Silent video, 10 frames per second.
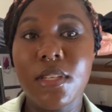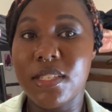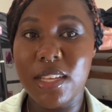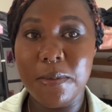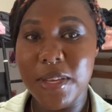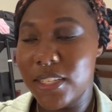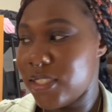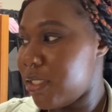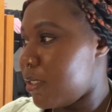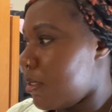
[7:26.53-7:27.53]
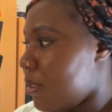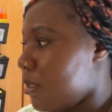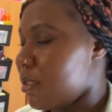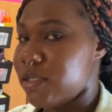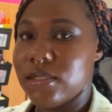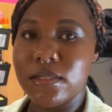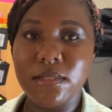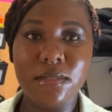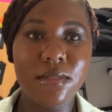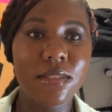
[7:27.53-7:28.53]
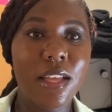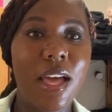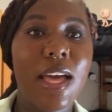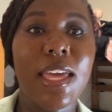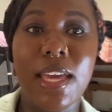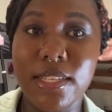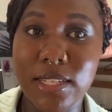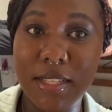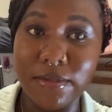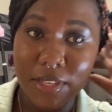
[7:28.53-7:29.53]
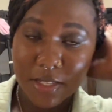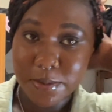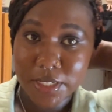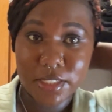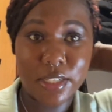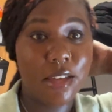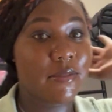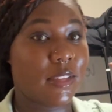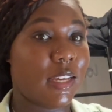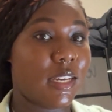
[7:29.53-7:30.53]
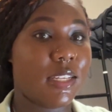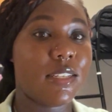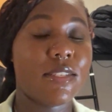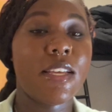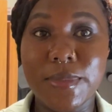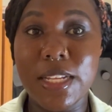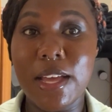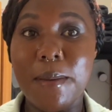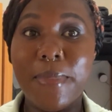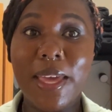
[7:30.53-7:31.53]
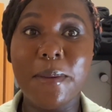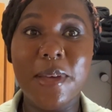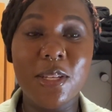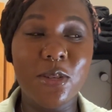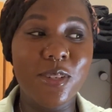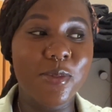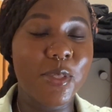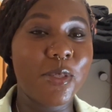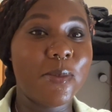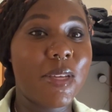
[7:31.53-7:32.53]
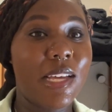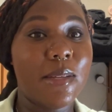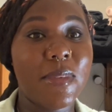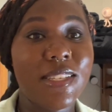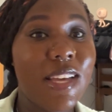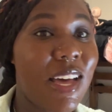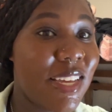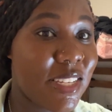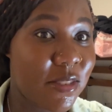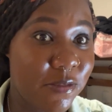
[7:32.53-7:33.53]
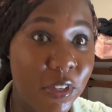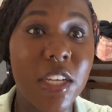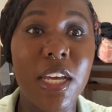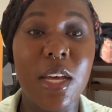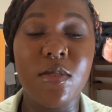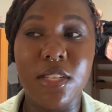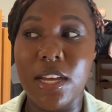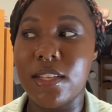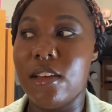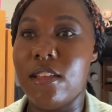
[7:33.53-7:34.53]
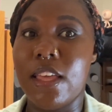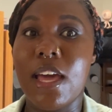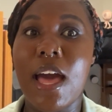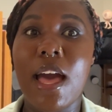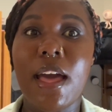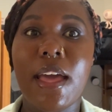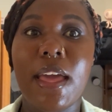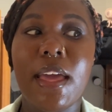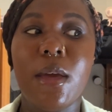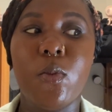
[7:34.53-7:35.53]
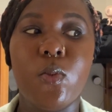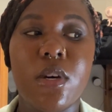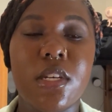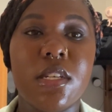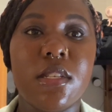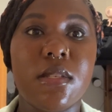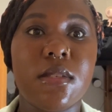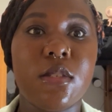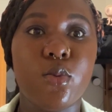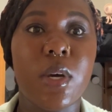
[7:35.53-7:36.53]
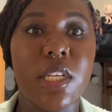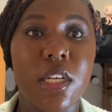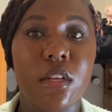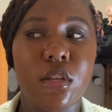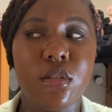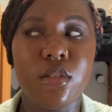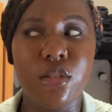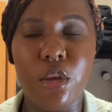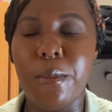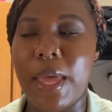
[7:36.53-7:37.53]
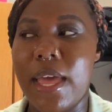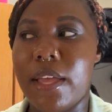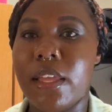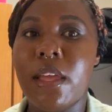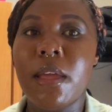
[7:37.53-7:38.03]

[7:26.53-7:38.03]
Is that better? I can't tell if that's better. I feel like it is. I'm back in my dorm room. Um, it's hot as fuck outside, y'all. Like, I was sweating so bad.